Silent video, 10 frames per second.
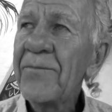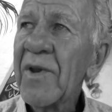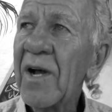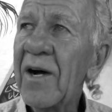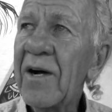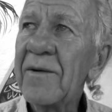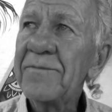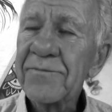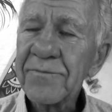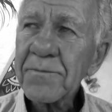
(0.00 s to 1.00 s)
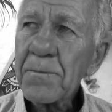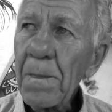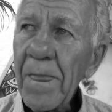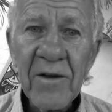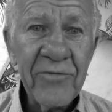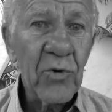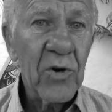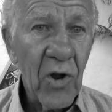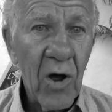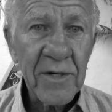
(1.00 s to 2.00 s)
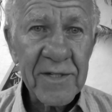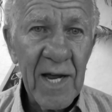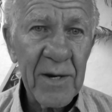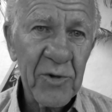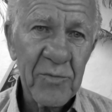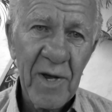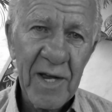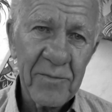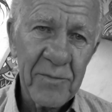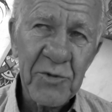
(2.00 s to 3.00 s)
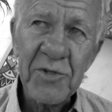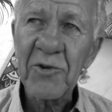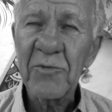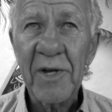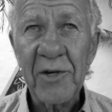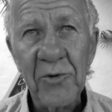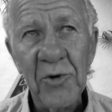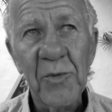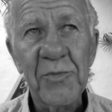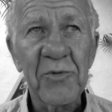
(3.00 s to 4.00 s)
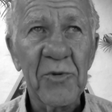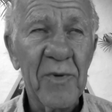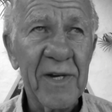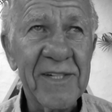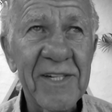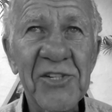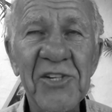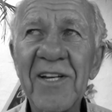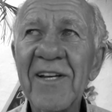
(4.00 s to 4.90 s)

for a long time with my music, with my groups, with my teaching.